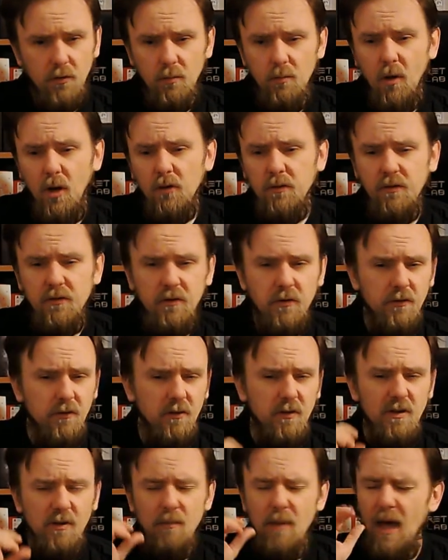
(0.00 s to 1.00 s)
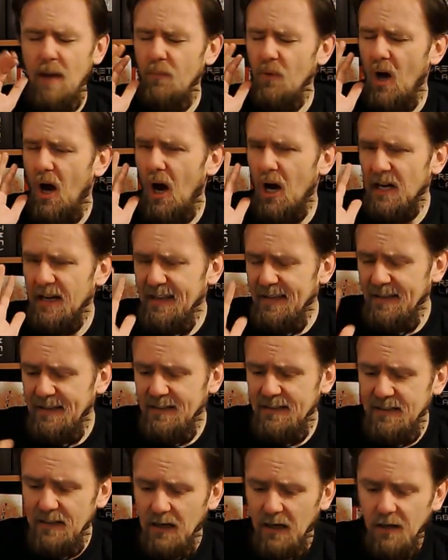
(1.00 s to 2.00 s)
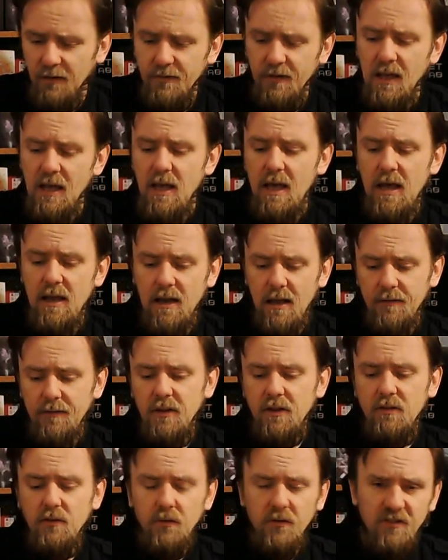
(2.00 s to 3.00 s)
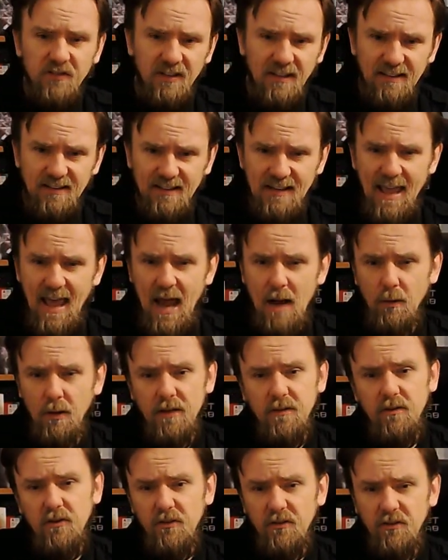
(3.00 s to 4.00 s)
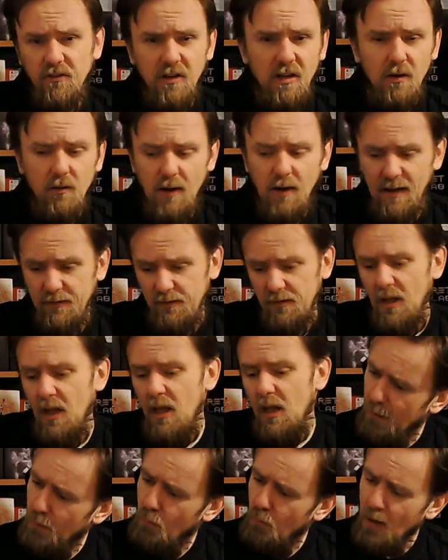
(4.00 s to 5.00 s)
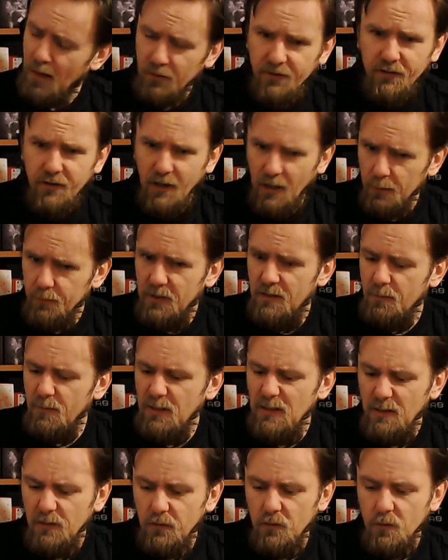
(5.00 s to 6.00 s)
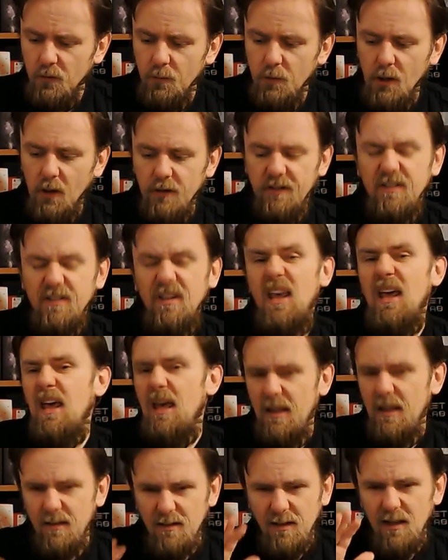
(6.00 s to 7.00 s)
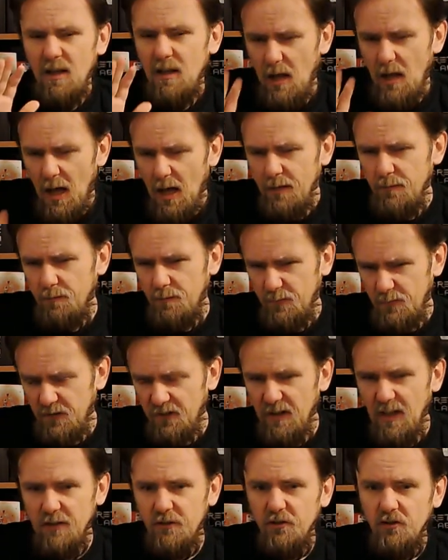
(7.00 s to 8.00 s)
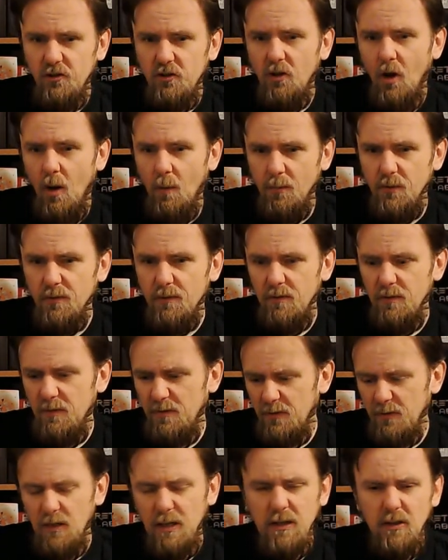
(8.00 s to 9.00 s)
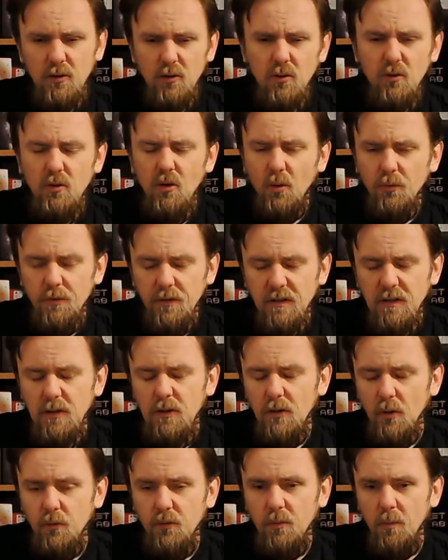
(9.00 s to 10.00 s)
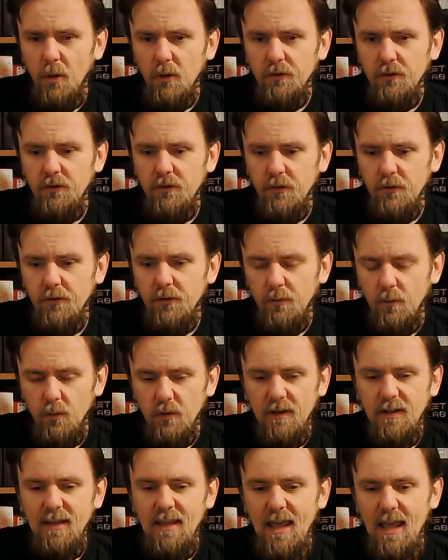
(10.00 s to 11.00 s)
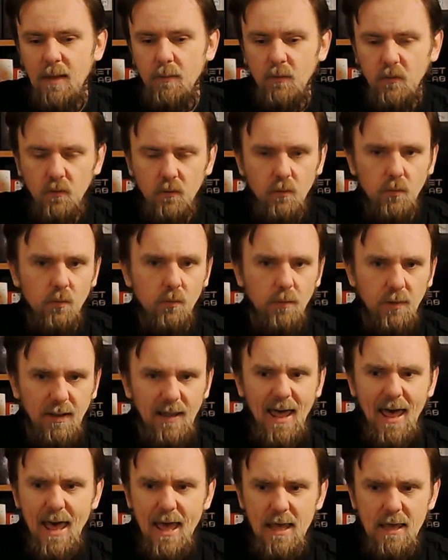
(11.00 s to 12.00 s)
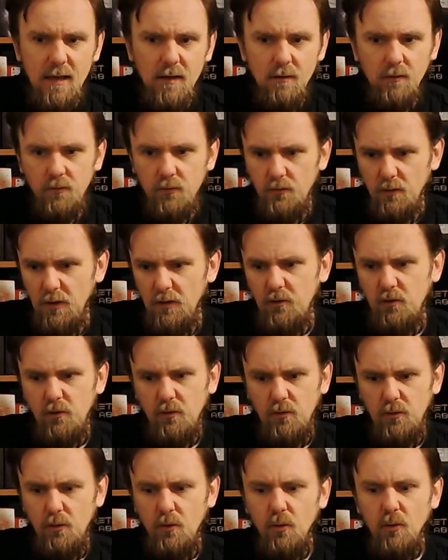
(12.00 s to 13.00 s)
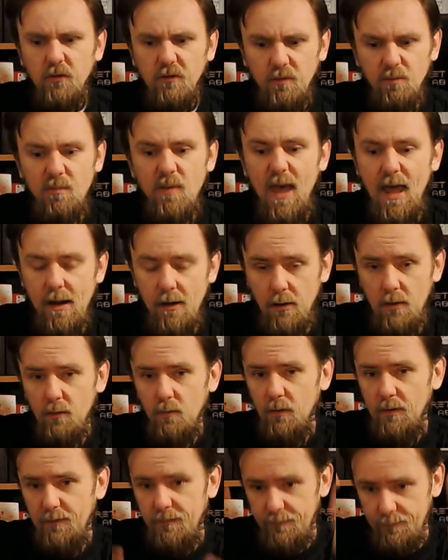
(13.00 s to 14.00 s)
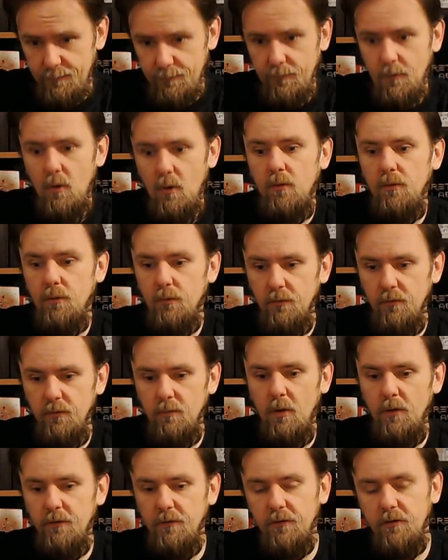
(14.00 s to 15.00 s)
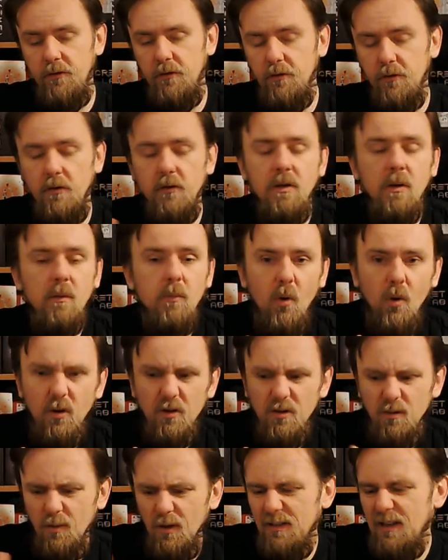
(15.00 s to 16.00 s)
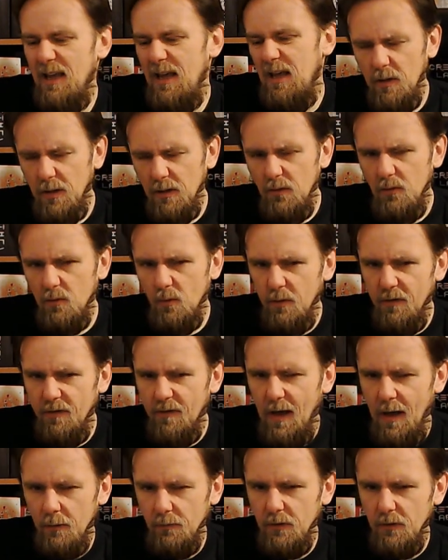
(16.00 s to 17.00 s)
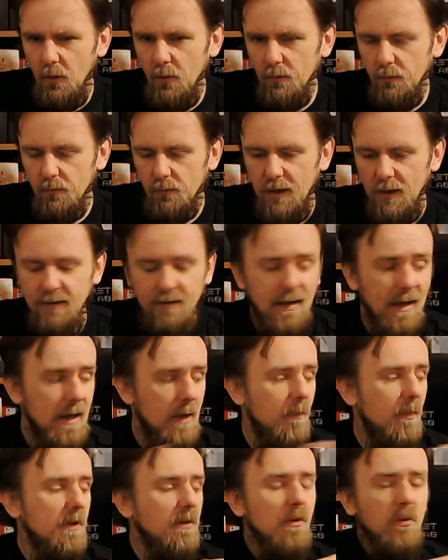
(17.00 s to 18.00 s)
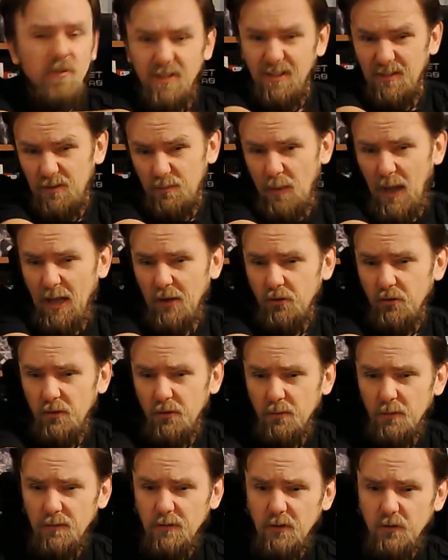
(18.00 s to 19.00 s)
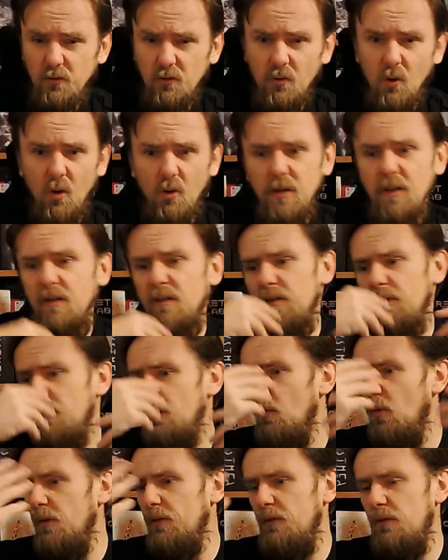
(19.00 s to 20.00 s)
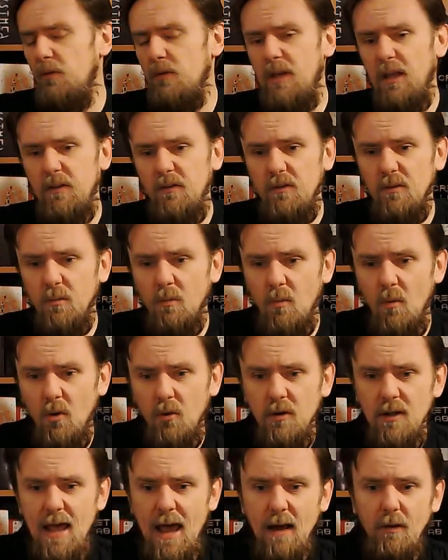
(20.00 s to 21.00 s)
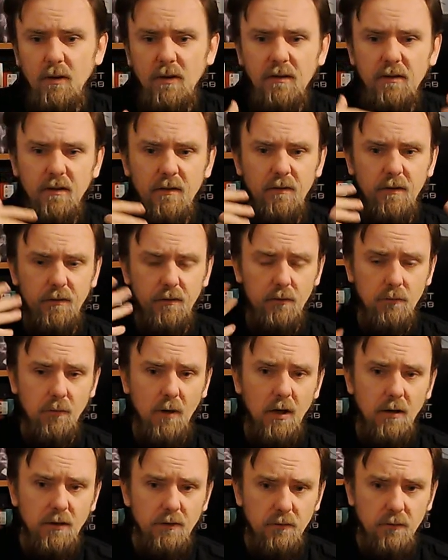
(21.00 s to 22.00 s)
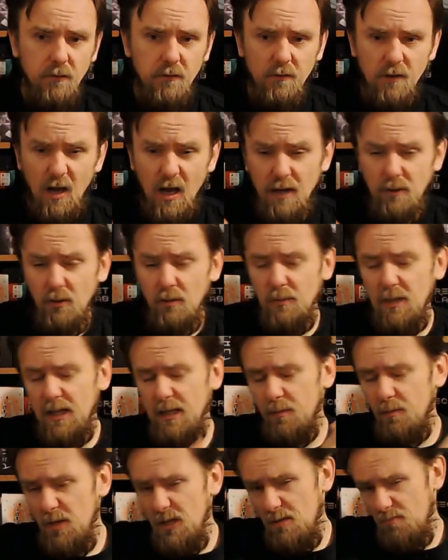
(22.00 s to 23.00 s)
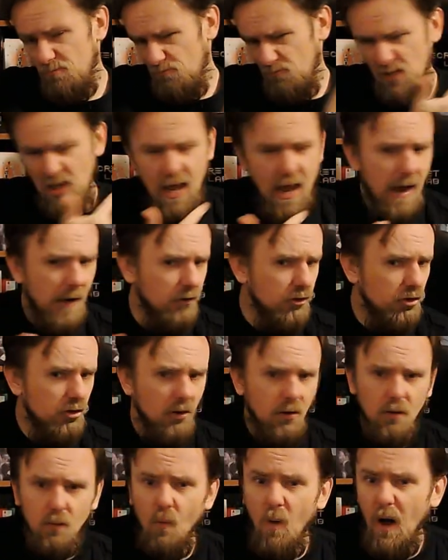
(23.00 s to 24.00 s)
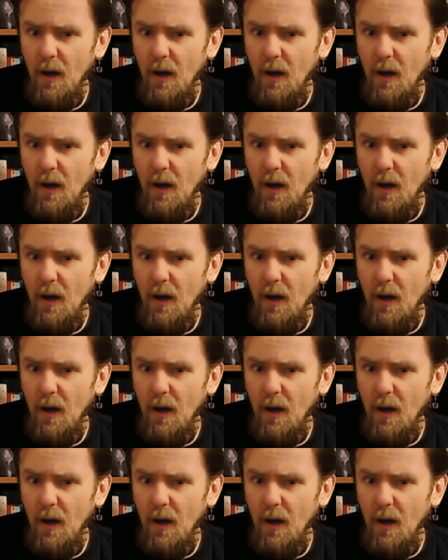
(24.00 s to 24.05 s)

for monsters on the map are enough, and I've got those 6 characters here as very well sculpted minis, to be honest. And I said stop. It's like, you don't need those monsters for the game to play. It just looks better with all those monsters on the board, but you can do without those, right? But those expansions with the stories, if you want to get some more narrative, if you are into Skyrim like me, yeah, sure,